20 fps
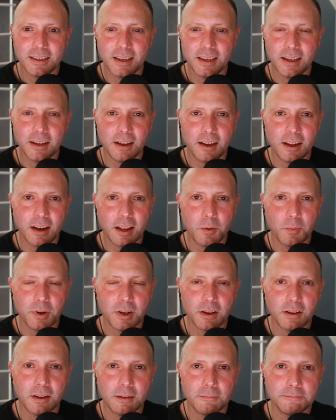At
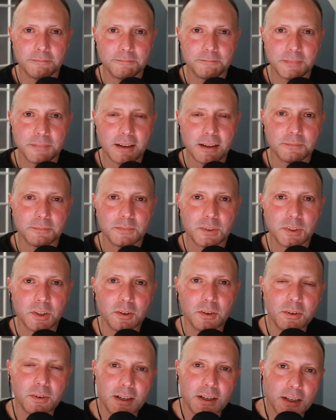hothardware.com. Yeah.
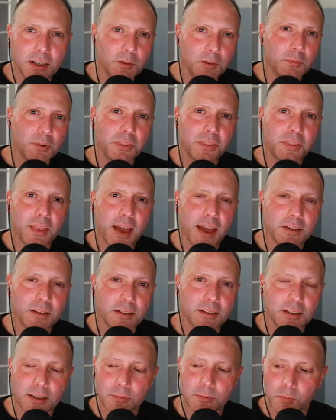So, uh, and with that,
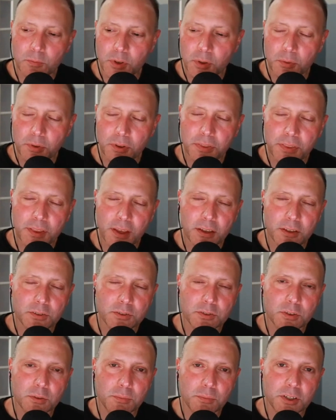um, we will thank
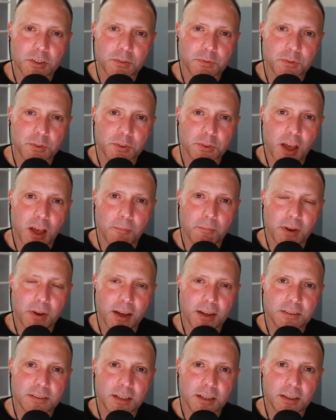you so much for stopping
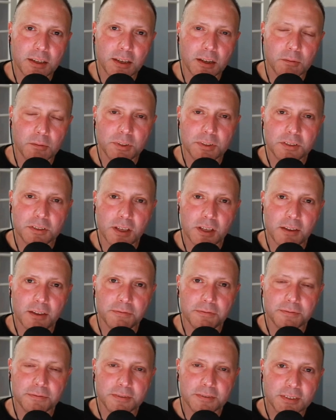by. Take care. Be
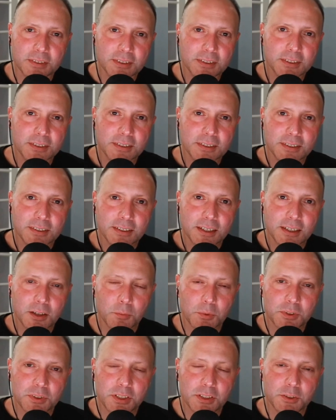safe.
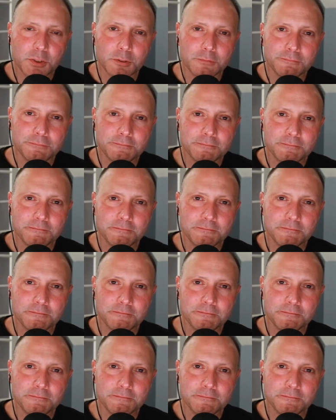And we'll see you soon.